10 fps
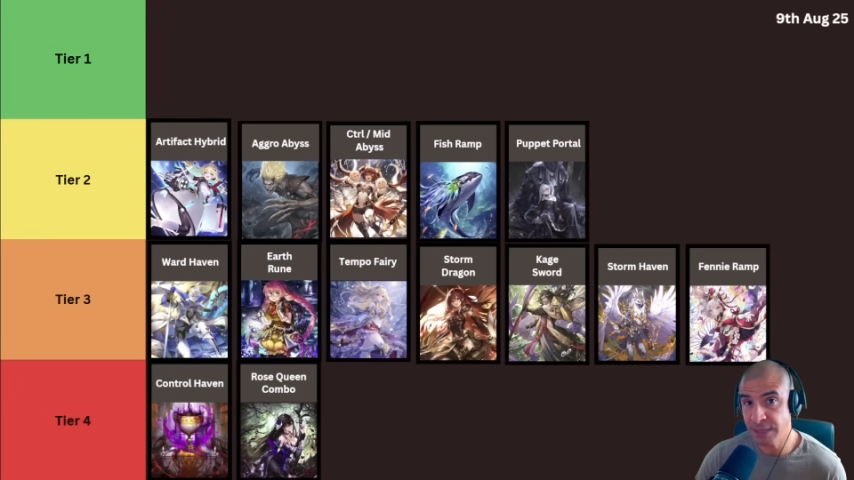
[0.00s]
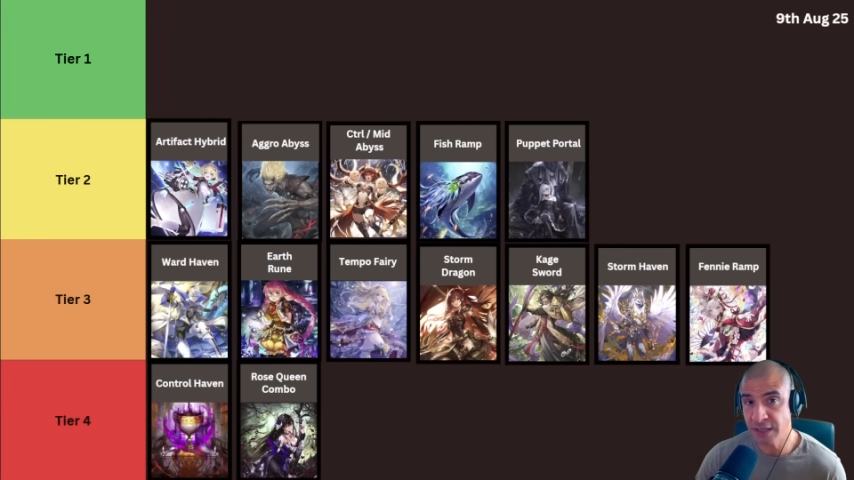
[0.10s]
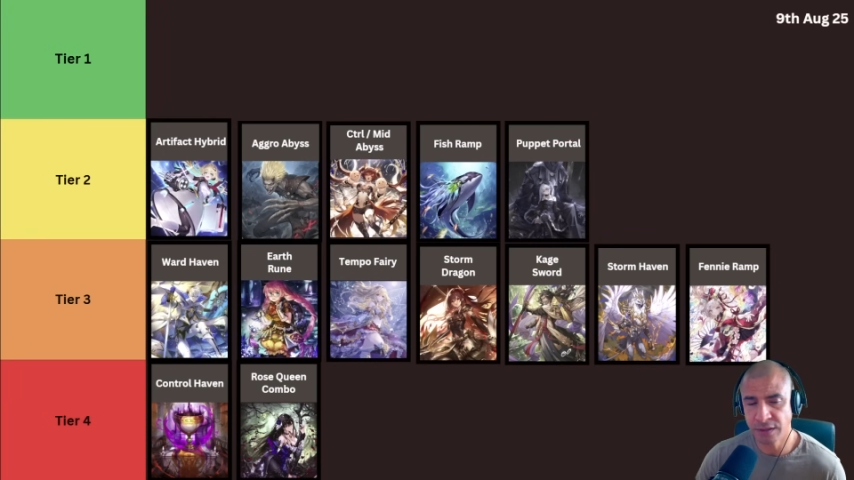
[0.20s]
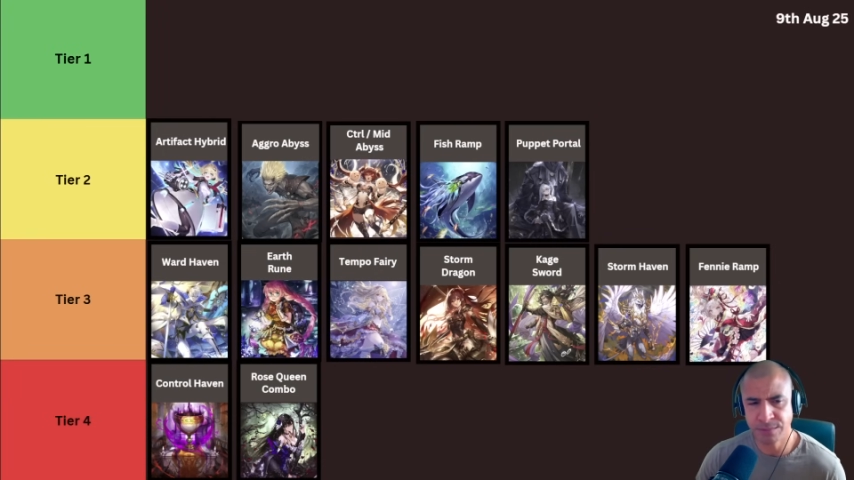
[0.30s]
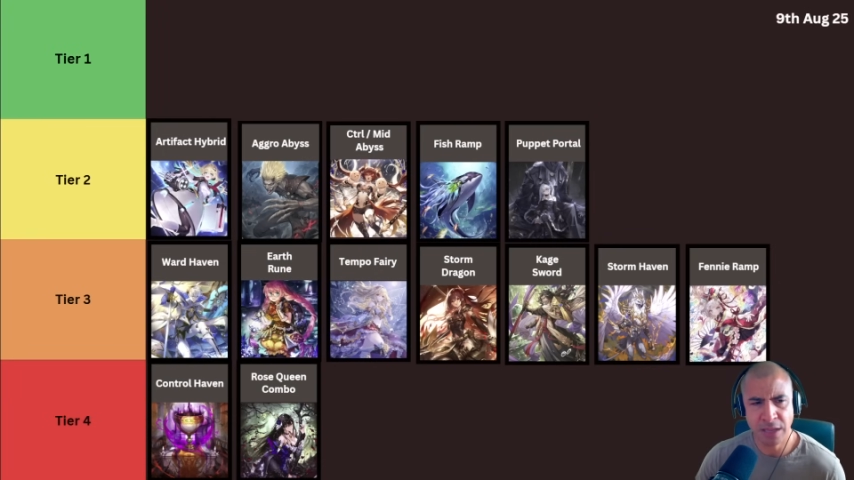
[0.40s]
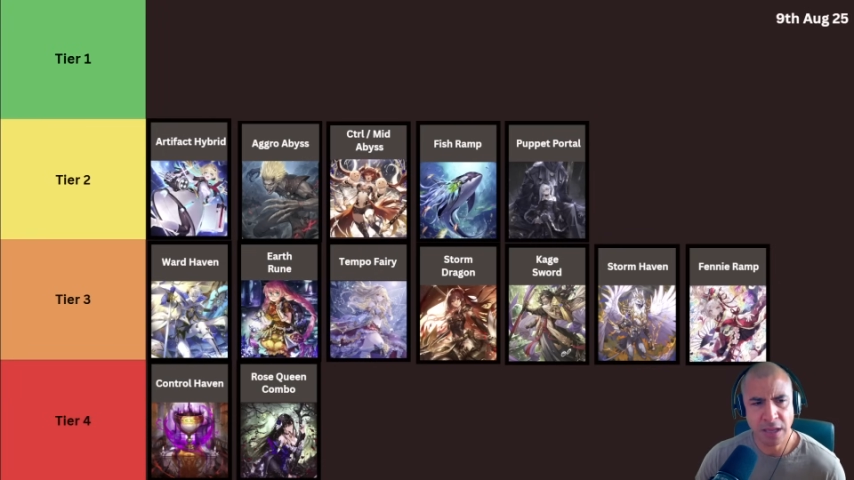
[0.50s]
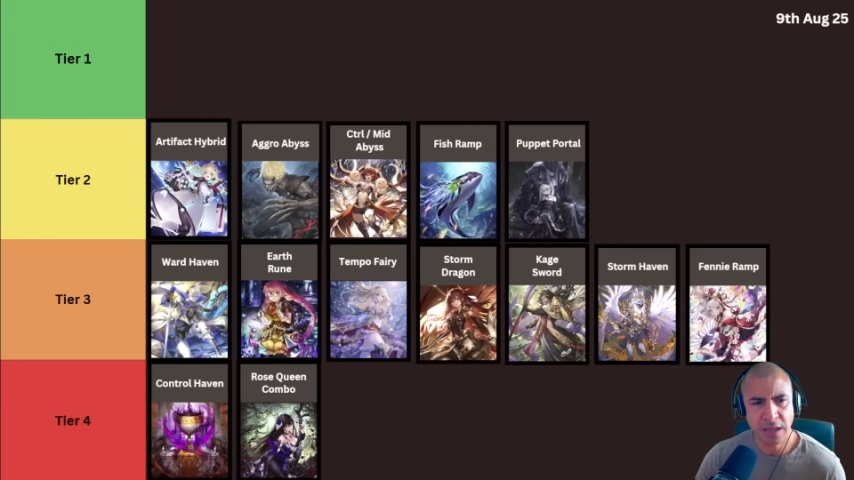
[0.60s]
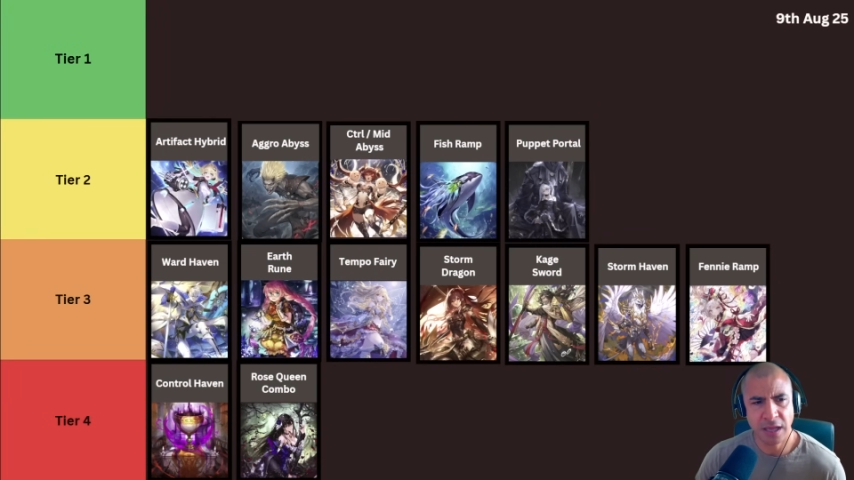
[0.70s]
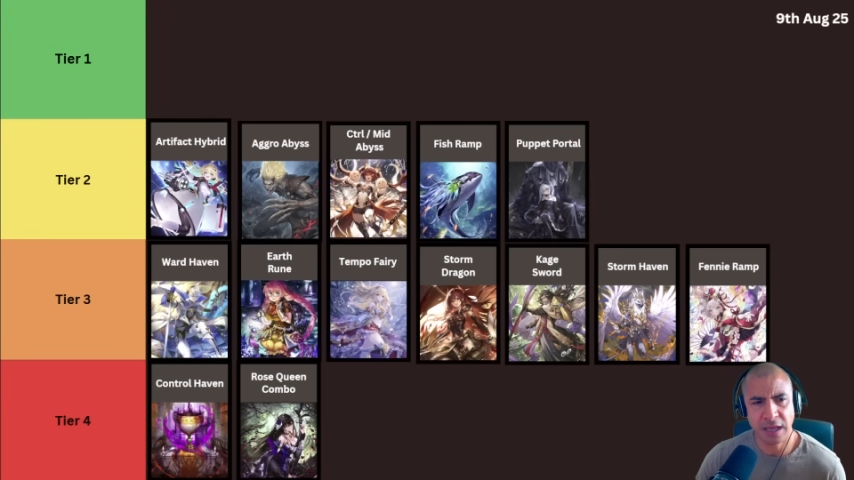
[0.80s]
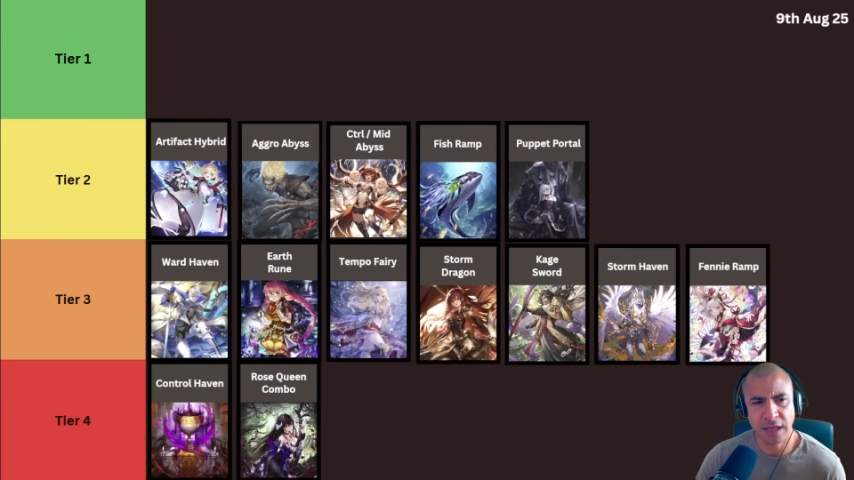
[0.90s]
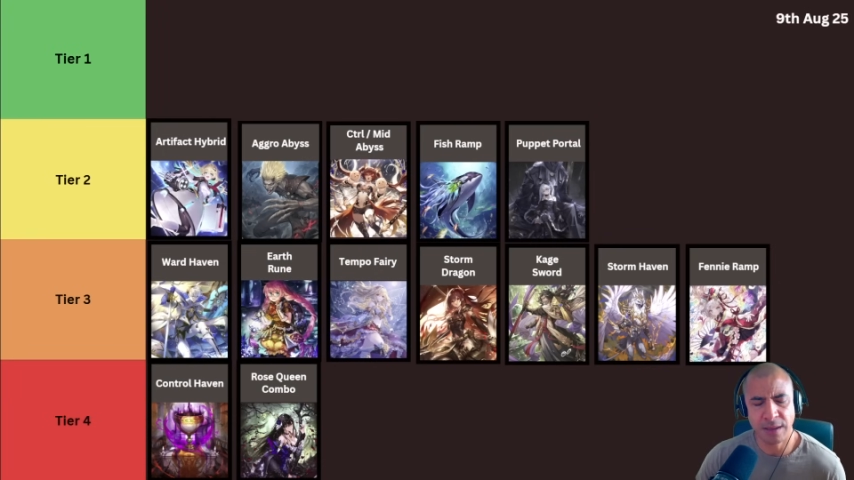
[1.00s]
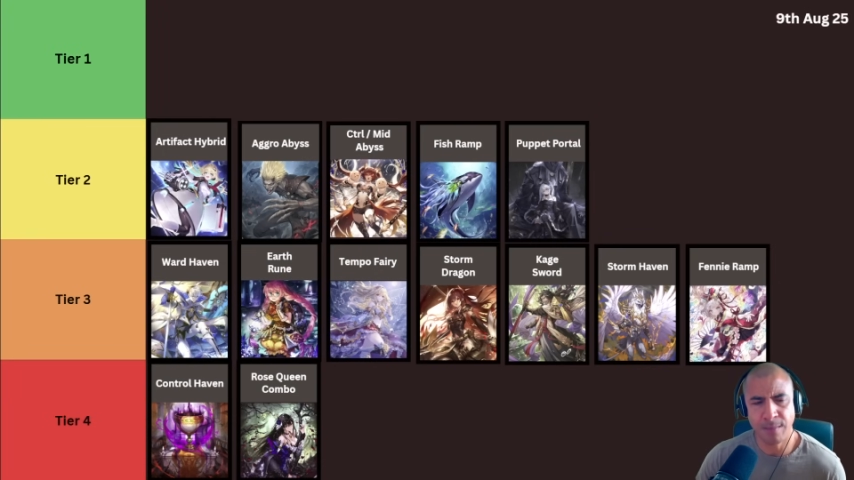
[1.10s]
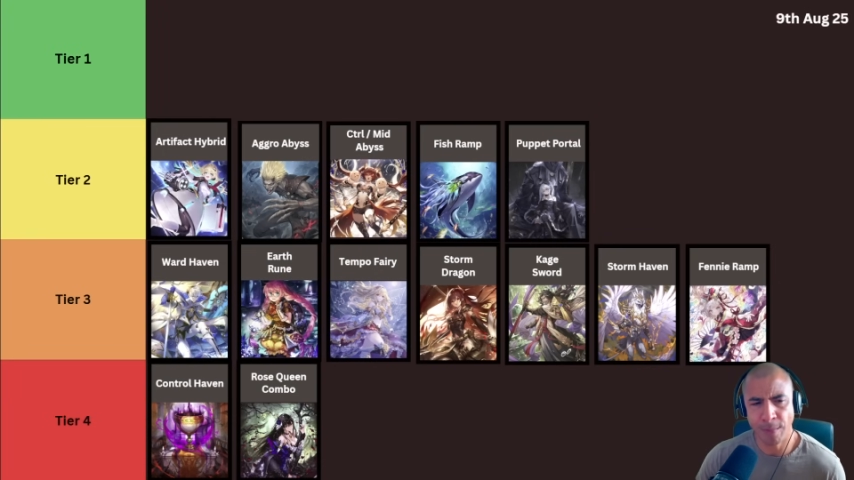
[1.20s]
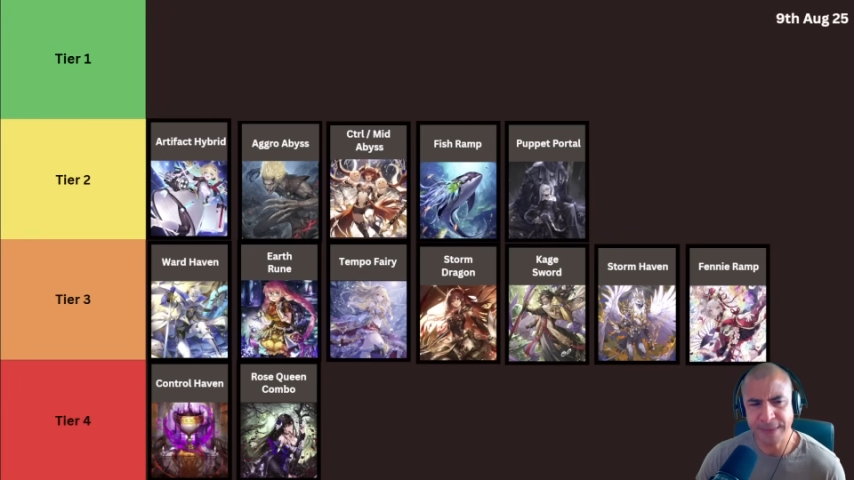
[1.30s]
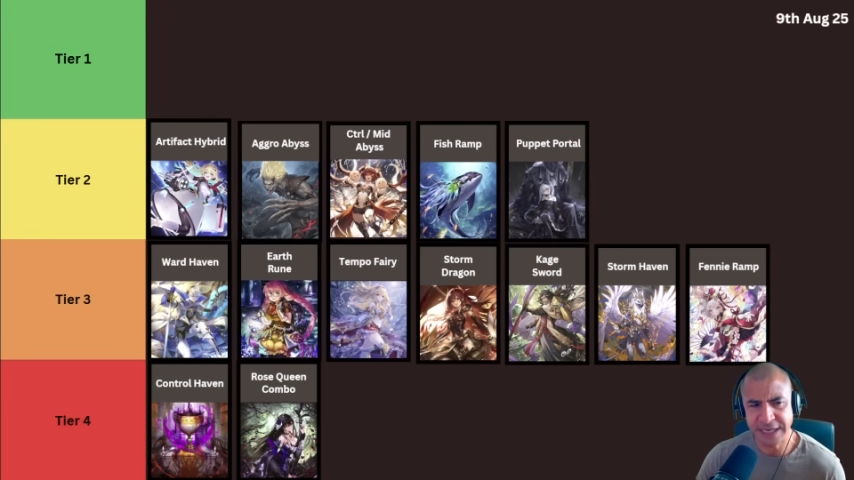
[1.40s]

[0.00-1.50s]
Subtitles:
become more beat